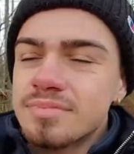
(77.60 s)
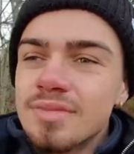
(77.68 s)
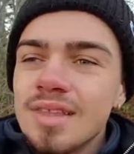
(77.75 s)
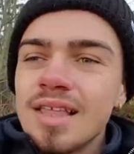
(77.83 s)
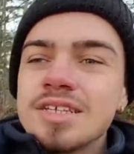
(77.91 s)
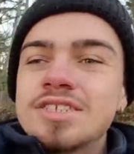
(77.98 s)

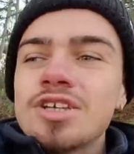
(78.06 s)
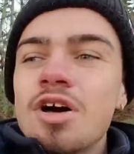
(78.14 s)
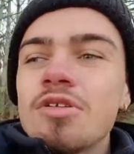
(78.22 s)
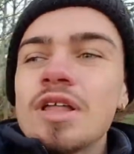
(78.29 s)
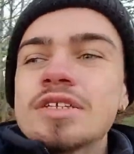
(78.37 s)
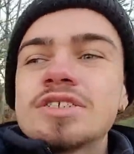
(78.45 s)
So
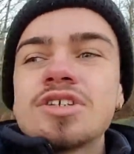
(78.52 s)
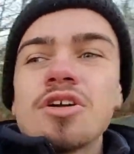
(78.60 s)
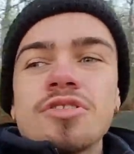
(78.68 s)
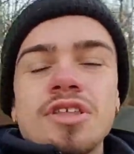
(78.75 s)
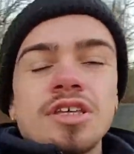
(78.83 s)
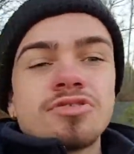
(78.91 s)
let's start
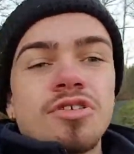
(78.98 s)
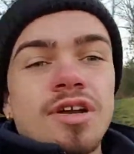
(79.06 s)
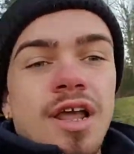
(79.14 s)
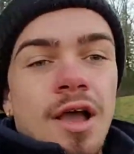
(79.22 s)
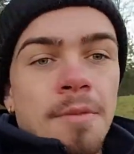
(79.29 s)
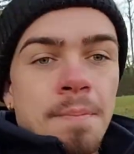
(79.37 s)
this right
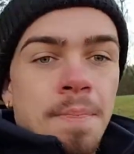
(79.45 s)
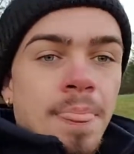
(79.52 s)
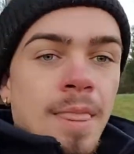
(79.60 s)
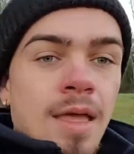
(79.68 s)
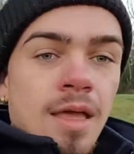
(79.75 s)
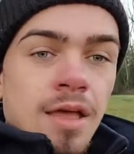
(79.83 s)
now.
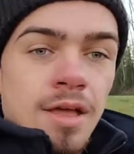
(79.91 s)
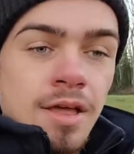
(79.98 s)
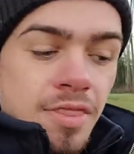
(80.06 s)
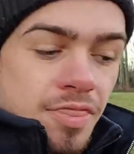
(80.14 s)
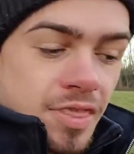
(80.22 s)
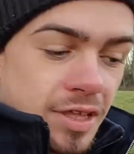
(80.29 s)

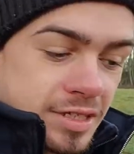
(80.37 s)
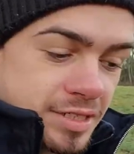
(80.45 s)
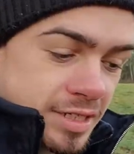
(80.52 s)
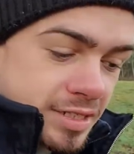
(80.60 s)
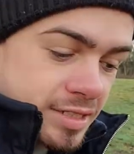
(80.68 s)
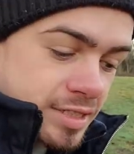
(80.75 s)
This
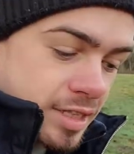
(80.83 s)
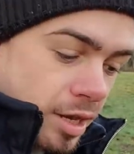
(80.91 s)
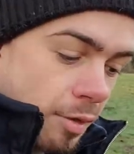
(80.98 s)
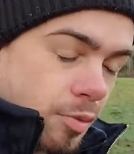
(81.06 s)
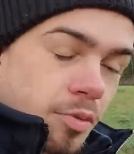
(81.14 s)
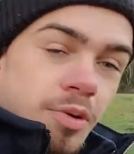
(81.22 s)
is the
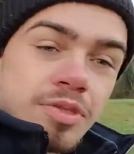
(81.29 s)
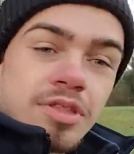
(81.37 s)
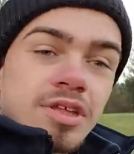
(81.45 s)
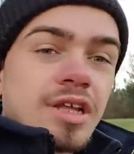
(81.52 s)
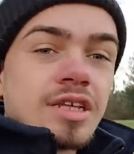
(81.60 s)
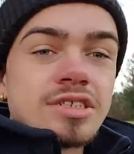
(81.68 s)
number one thing
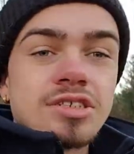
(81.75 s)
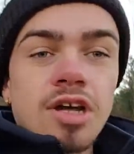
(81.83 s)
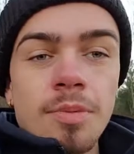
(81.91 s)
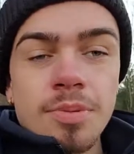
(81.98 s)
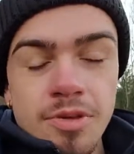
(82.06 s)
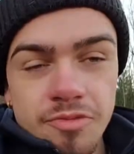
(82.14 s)
that's
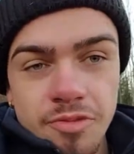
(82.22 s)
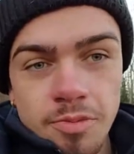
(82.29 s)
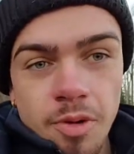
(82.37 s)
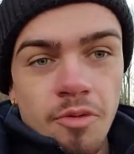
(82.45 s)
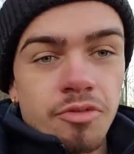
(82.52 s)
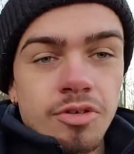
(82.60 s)
stopping you from
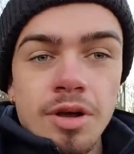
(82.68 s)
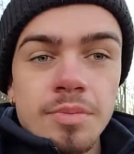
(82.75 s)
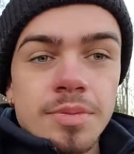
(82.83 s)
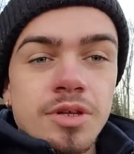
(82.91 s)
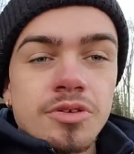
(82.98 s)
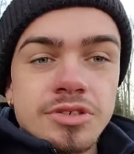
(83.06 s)

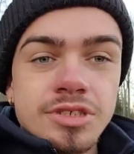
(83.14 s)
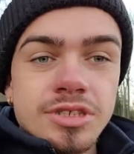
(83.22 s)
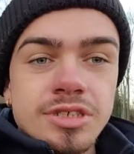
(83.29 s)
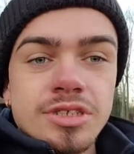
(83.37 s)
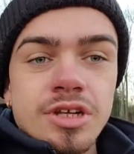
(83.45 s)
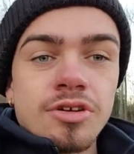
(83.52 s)
overcoming your
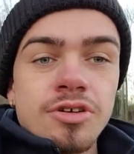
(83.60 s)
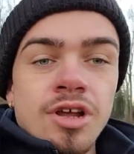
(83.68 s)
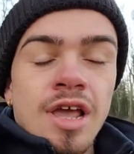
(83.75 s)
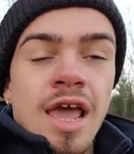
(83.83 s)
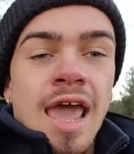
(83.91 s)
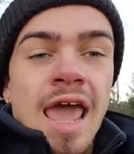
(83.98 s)
stutter.
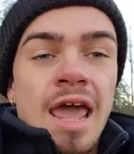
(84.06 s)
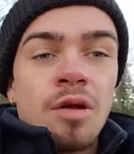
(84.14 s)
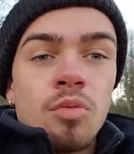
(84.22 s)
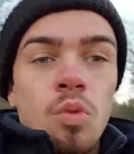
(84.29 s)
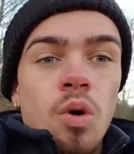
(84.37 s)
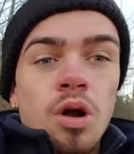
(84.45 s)
And
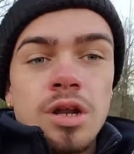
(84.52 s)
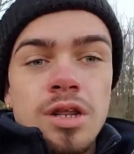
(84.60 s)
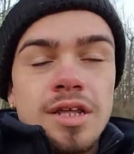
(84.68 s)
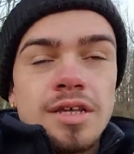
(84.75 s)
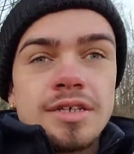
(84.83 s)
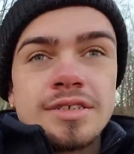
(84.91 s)
what it
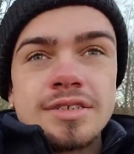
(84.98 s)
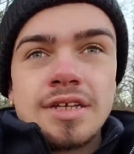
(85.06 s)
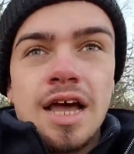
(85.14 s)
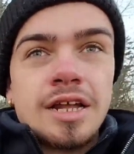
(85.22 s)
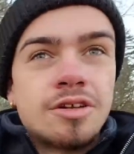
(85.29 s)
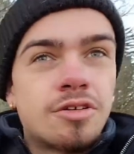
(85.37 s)
is, I
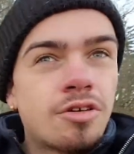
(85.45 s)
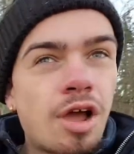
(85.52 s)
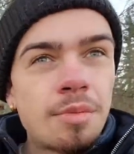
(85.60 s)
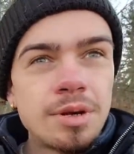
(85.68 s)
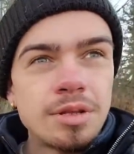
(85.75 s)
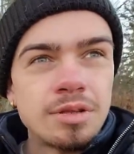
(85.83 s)
don't know how
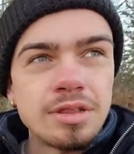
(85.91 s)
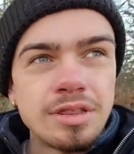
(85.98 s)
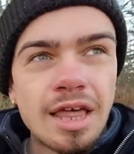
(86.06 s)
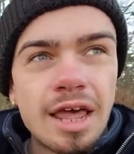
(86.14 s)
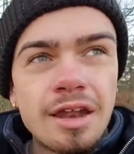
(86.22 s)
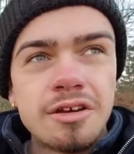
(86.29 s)
many
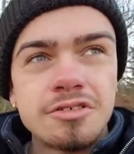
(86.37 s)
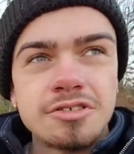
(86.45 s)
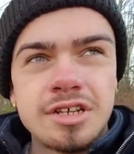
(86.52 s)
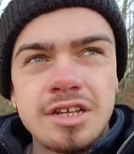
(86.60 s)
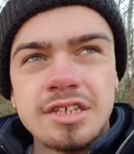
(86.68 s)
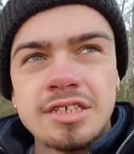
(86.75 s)
letters it
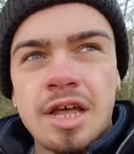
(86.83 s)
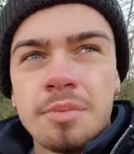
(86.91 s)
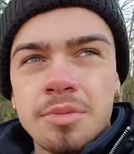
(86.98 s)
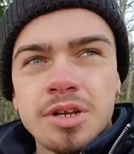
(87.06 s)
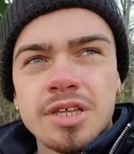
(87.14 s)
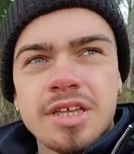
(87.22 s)
is, I'm
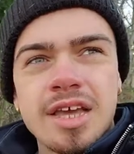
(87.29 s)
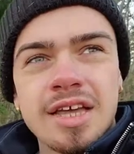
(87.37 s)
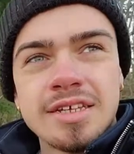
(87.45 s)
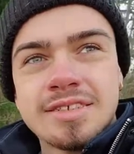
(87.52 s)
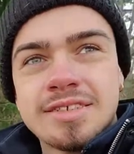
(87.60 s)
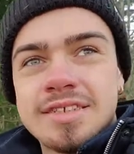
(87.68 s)
gonna
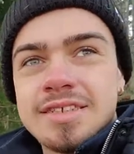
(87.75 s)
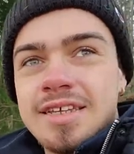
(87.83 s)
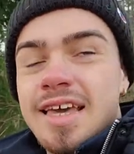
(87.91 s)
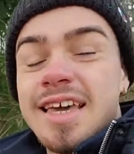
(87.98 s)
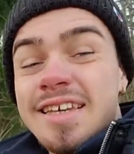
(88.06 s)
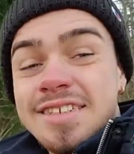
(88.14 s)
guess
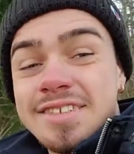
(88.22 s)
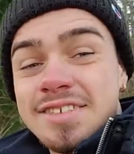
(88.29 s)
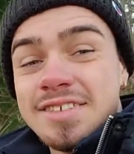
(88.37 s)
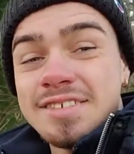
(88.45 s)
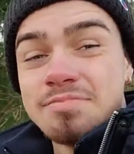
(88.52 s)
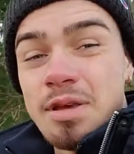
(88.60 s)
8,
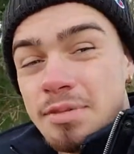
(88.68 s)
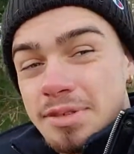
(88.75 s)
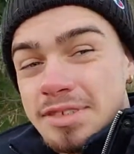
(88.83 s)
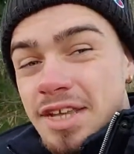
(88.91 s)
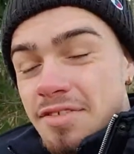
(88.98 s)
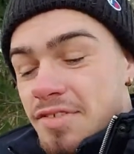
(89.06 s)
maybe
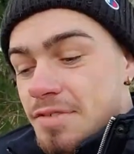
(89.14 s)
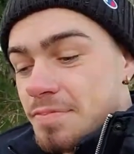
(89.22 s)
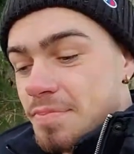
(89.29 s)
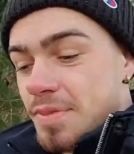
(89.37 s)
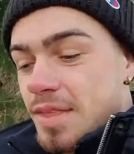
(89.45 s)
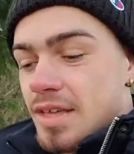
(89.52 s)
7,
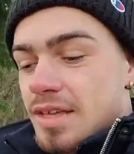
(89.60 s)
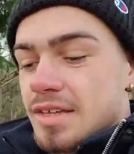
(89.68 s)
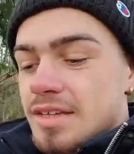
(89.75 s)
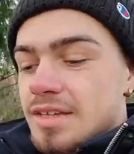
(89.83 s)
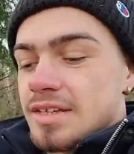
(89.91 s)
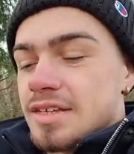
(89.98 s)

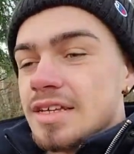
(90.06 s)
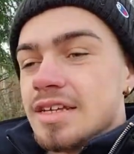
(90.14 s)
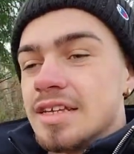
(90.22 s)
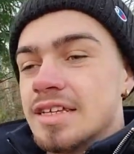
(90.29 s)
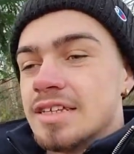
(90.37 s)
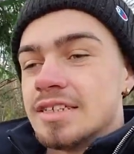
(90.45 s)

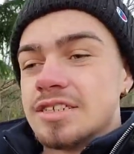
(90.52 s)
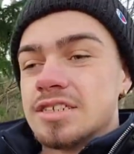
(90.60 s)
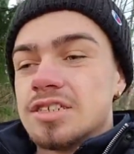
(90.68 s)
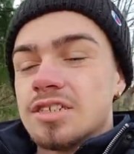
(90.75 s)
is